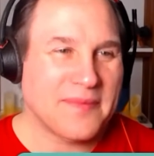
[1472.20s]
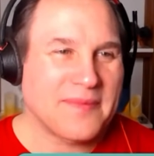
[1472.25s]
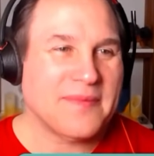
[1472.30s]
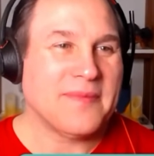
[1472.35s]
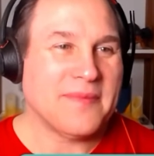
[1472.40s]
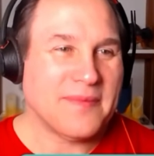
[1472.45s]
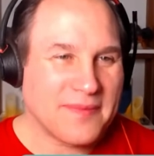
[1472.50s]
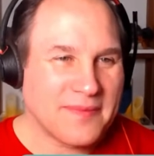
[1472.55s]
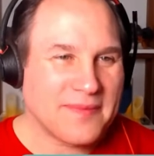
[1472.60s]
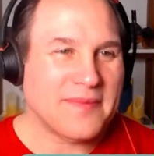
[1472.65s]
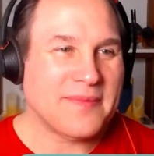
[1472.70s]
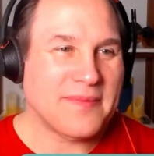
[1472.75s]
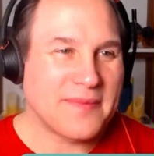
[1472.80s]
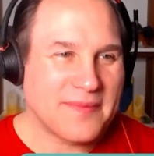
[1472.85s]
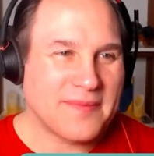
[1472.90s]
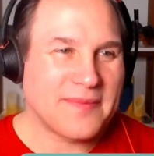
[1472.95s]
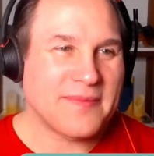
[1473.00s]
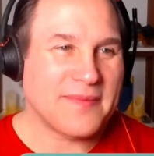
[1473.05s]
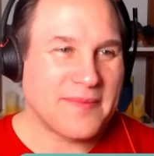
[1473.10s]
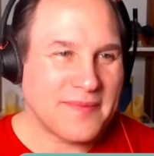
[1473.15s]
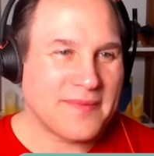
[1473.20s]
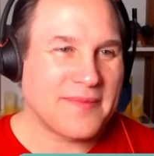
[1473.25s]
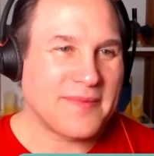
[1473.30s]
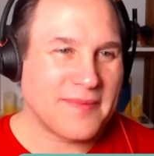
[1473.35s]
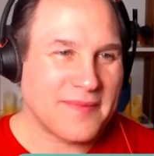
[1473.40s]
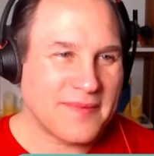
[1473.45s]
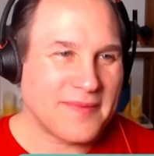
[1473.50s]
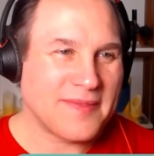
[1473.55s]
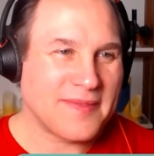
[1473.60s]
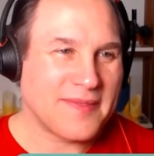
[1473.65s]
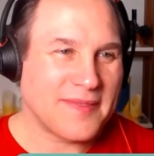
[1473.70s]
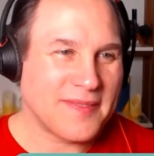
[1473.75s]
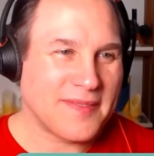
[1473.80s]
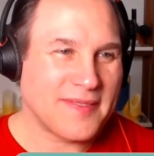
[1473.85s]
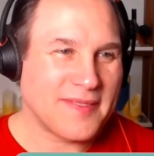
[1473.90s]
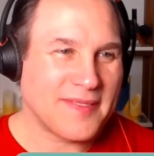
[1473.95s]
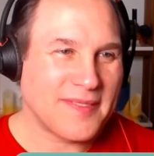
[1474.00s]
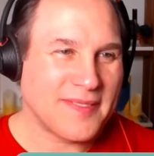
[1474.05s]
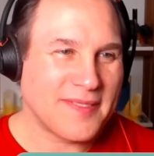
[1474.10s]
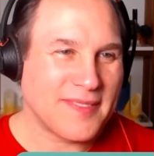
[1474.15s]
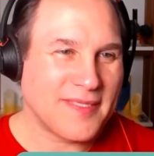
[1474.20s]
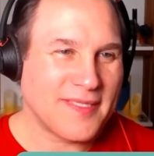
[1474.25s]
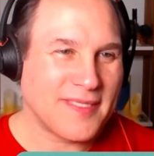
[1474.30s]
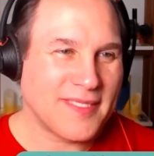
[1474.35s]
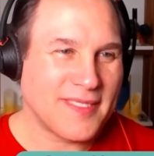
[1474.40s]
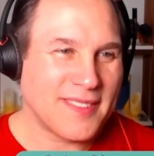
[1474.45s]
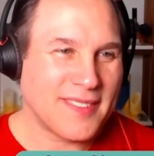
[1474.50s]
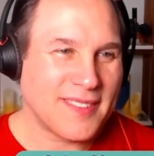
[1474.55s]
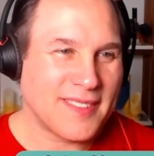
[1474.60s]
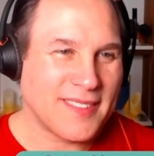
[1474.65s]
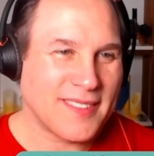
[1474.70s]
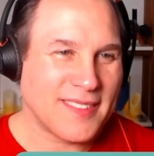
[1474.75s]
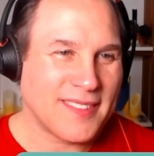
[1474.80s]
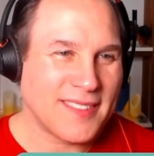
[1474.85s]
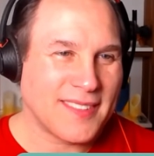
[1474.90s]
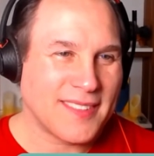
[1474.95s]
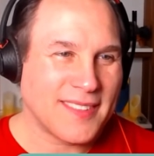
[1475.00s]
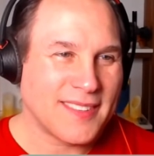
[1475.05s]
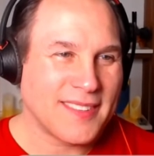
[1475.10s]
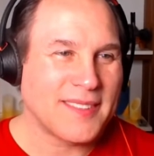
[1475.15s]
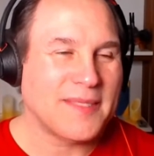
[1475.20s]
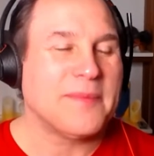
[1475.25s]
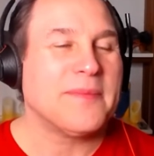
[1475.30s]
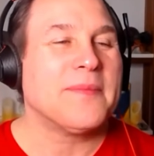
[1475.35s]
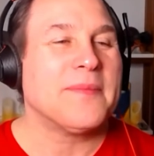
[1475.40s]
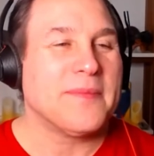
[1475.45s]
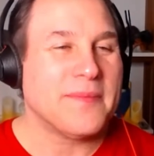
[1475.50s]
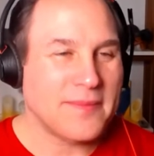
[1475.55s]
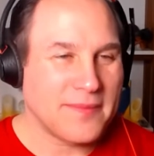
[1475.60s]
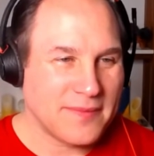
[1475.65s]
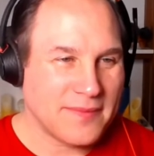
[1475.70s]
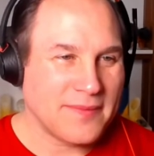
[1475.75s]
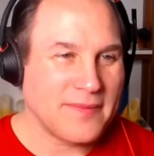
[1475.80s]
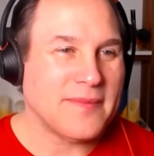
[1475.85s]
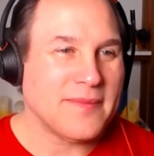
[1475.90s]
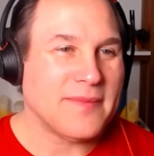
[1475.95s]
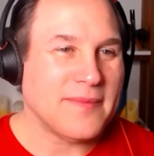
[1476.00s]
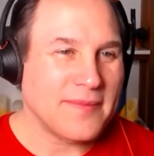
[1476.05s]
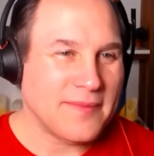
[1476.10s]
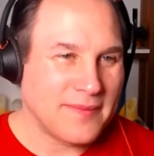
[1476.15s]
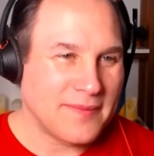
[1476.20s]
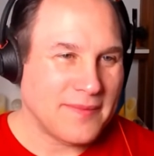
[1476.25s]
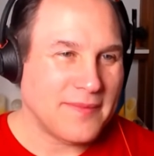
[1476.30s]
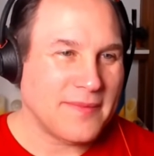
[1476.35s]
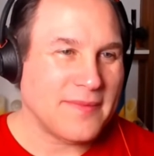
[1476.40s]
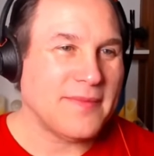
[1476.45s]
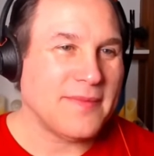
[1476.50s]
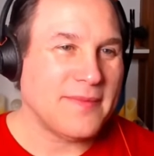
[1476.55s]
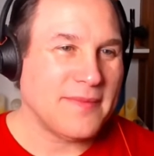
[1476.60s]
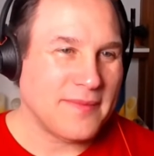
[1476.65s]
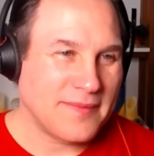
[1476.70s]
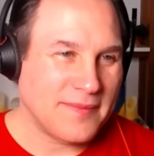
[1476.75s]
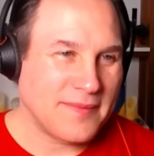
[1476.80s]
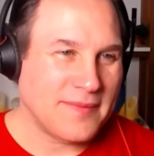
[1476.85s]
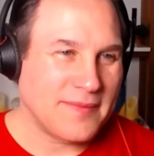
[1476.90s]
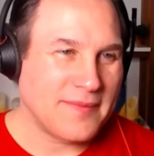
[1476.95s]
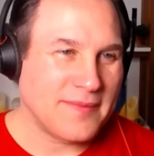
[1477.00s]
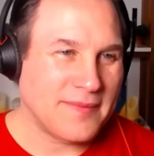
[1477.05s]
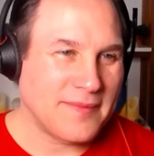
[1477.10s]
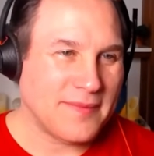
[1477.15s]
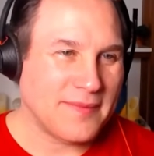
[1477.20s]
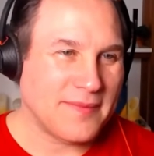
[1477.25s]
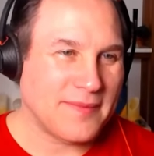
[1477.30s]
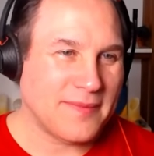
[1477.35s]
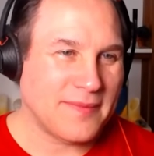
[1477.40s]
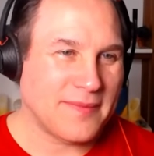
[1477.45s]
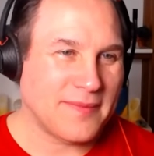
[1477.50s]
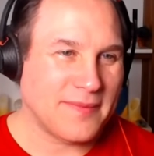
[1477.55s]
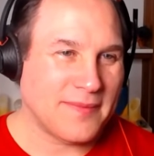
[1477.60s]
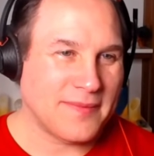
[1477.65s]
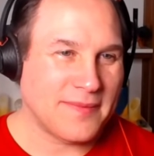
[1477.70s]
This person isn't speaking.